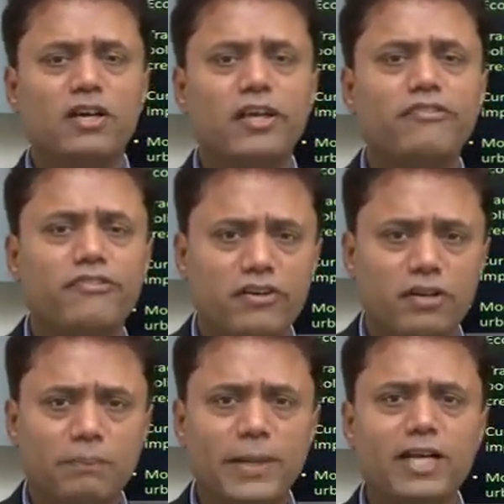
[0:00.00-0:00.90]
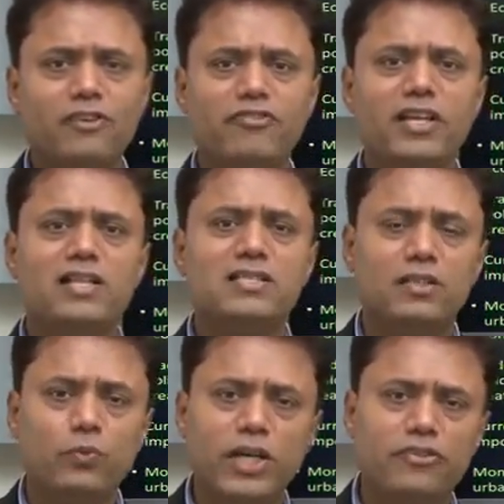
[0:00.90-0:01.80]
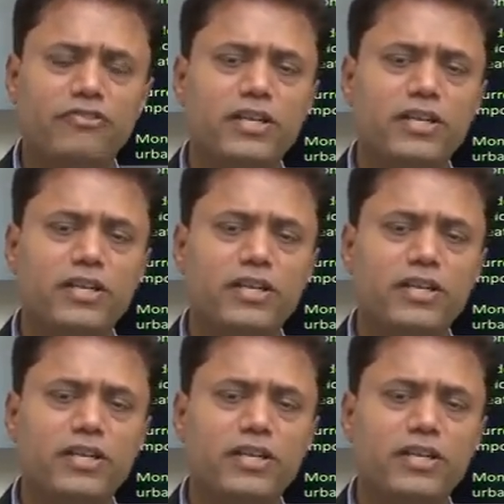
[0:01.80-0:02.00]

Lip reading: If paddy fields and the wheat